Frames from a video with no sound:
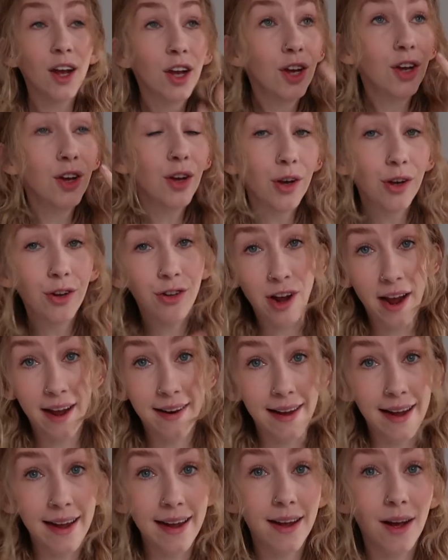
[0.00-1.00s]
huge
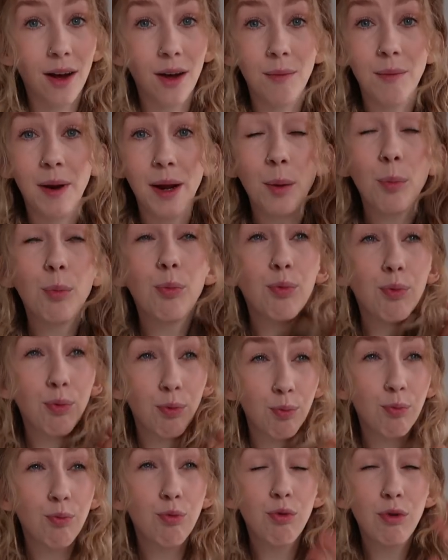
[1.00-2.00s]
headache. I'm like
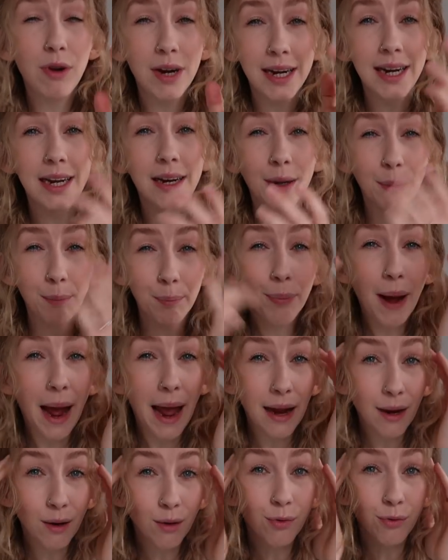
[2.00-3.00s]
really like
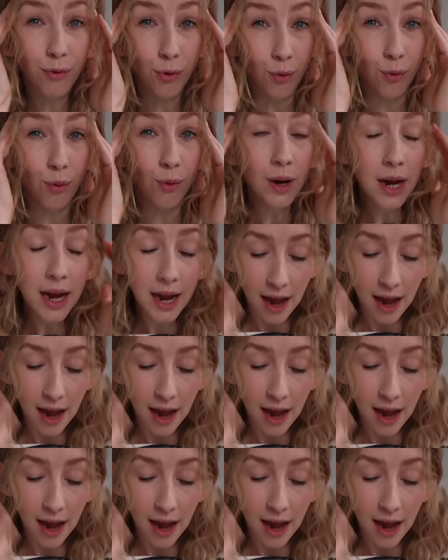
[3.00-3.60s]
painful